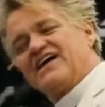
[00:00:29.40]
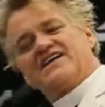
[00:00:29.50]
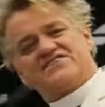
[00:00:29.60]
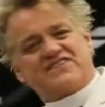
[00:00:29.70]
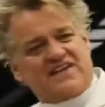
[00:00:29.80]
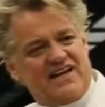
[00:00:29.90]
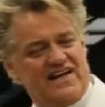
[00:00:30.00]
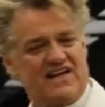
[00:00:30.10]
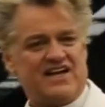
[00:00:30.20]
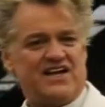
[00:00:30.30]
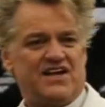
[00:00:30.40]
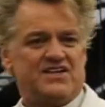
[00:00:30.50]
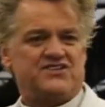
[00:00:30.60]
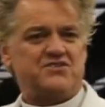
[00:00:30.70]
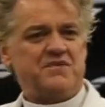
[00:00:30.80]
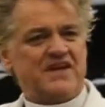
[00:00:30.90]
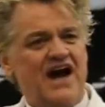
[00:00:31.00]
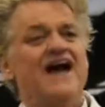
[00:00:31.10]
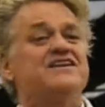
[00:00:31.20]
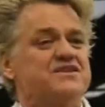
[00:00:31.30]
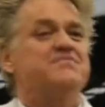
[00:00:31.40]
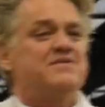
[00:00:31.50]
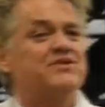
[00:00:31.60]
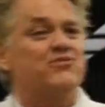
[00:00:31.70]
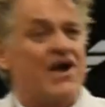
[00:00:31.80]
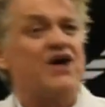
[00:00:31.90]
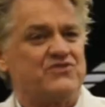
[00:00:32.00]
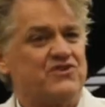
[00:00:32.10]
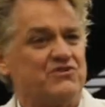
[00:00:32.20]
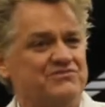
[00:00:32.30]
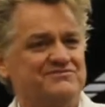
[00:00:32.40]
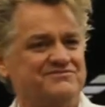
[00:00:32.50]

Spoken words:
against it, to be kind to the people around you.